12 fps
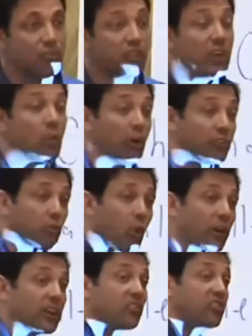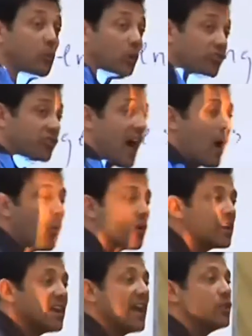see what's working, see what's not
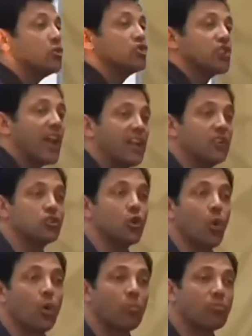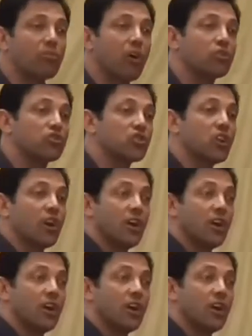working, and you change your approach.